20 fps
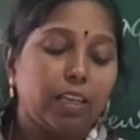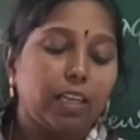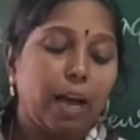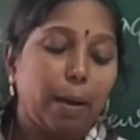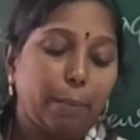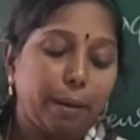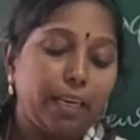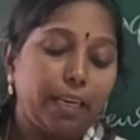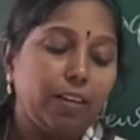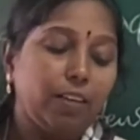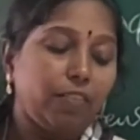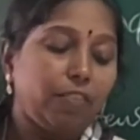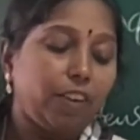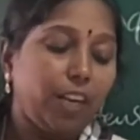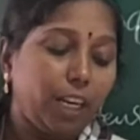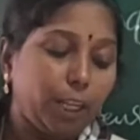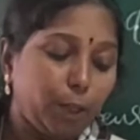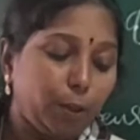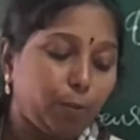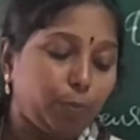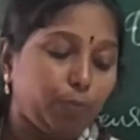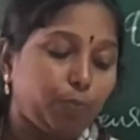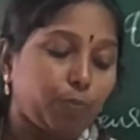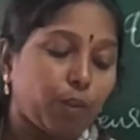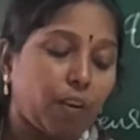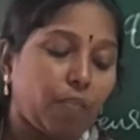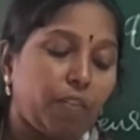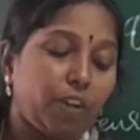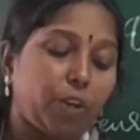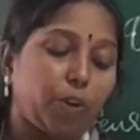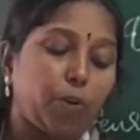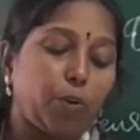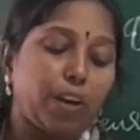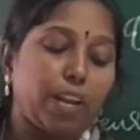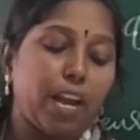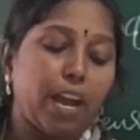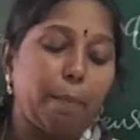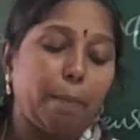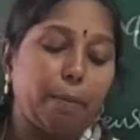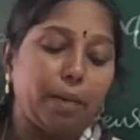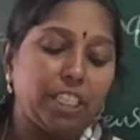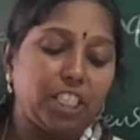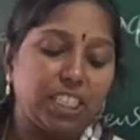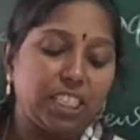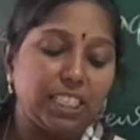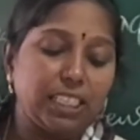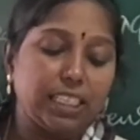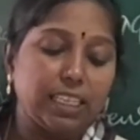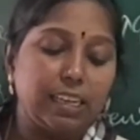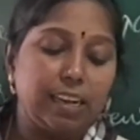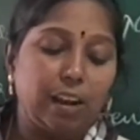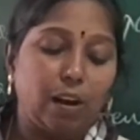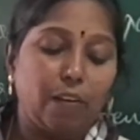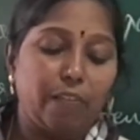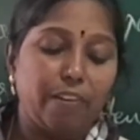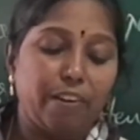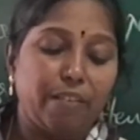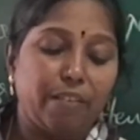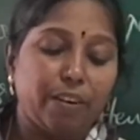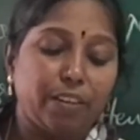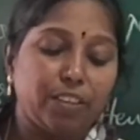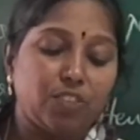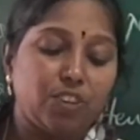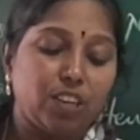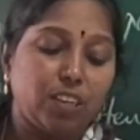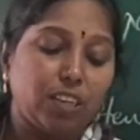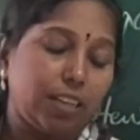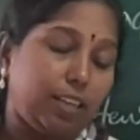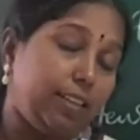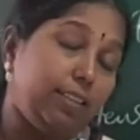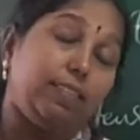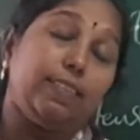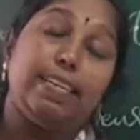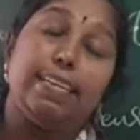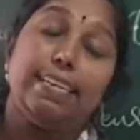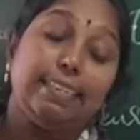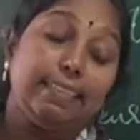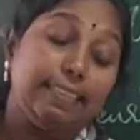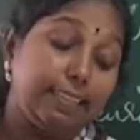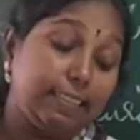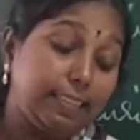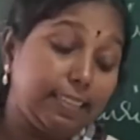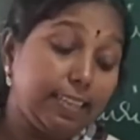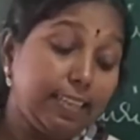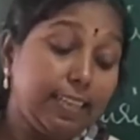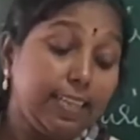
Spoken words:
Kamal, will you? Victoria, a precious girl often dressed in colors, enters.